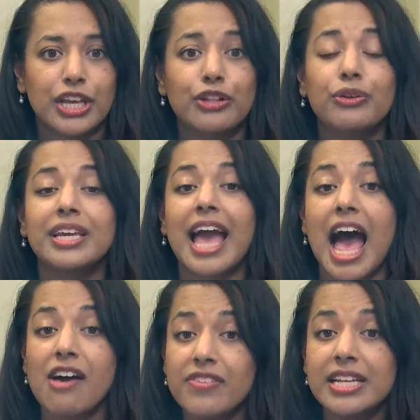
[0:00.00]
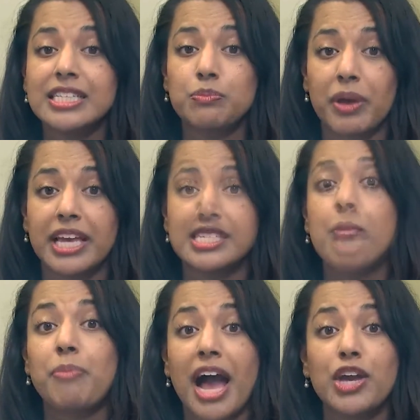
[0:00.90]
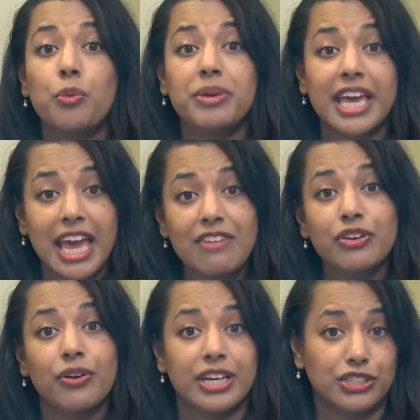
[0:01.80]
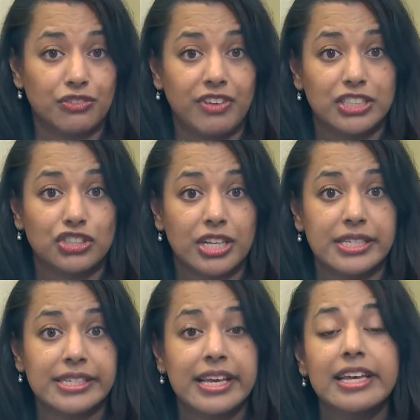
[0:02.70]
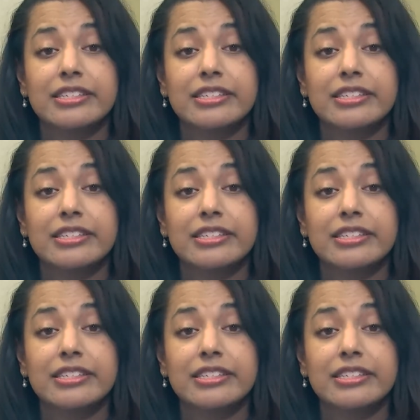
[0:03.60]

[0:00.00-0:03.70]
including evidence-based biobehavioral interventions